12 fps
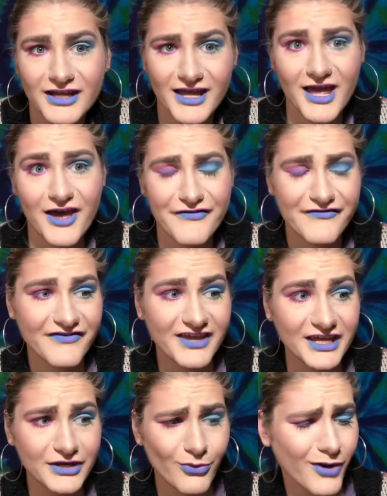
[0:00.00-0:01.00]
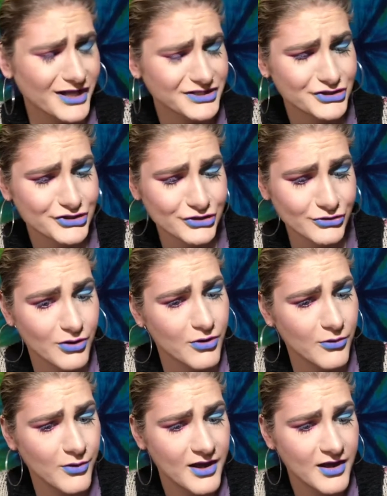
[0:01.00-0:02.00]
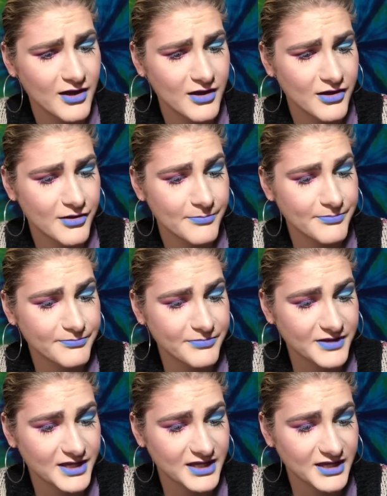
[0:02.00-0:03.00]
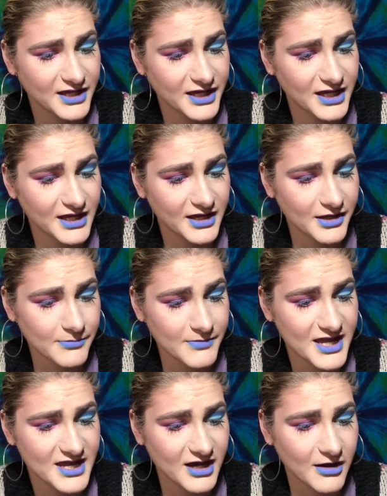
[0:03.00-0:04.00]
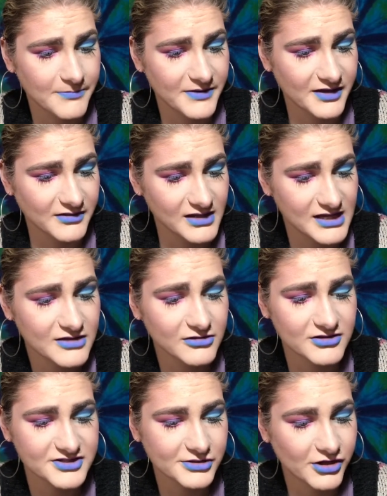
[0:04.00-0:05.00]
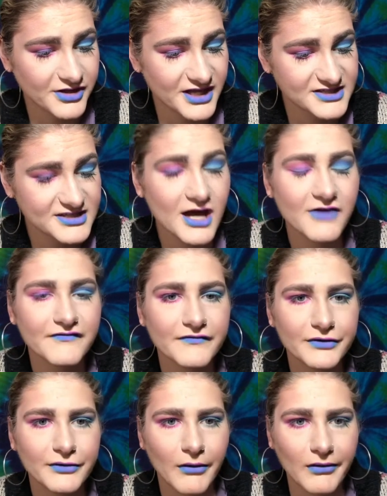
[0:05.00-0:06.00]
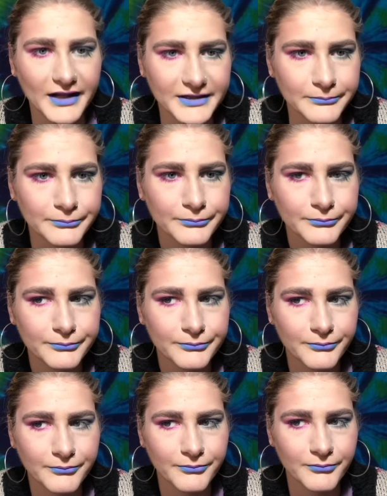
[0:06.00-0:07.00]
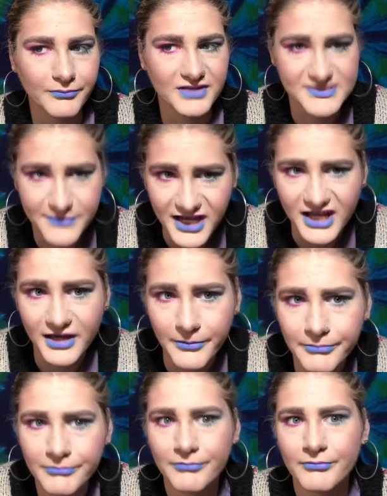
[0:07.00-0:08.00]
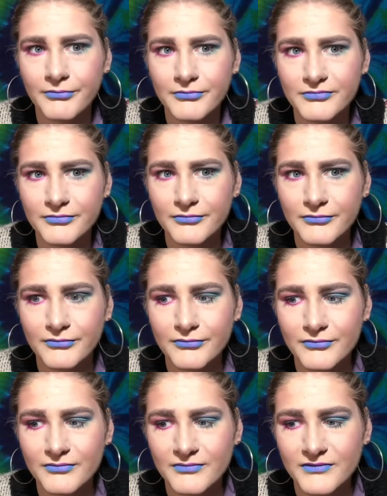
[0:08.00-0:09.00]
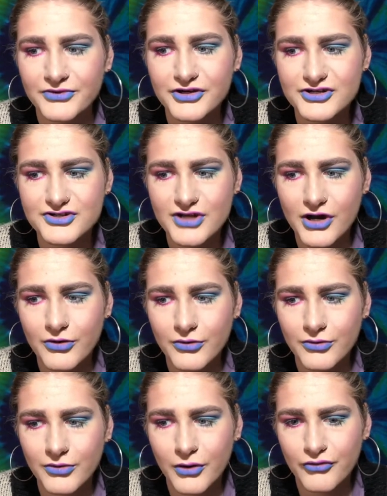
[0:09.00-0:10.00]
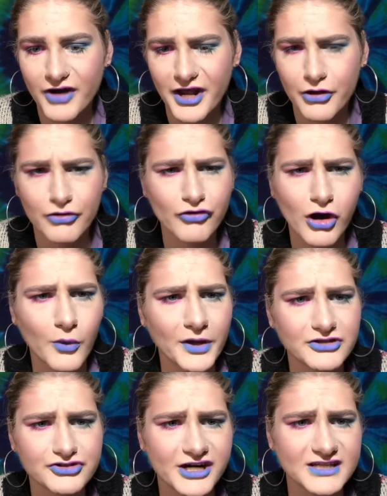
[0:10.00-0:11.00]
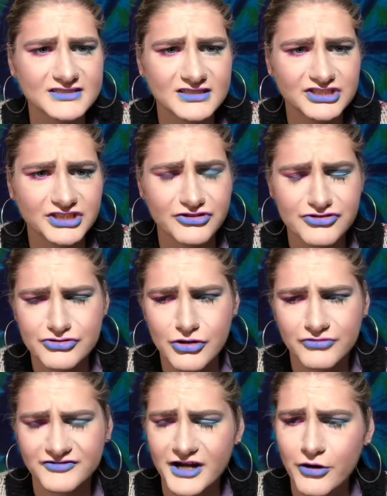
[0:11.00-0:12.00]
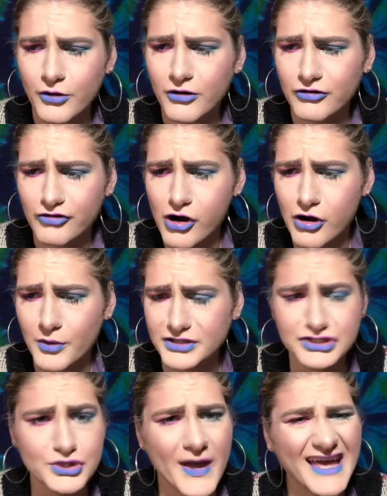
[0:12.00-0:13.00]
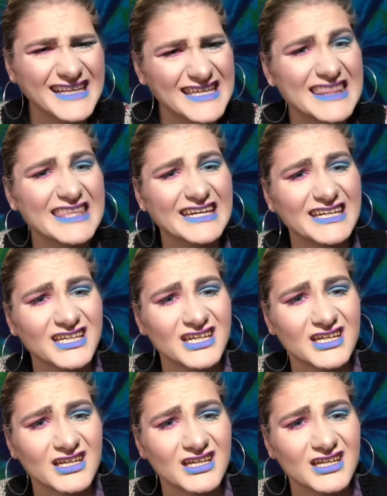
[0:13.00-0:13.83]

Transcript: If he wants to be in makeup and heels and all that stuff, let him. He's being him. There's no right or wrong way to transition. There's no right or wrong way to do anything.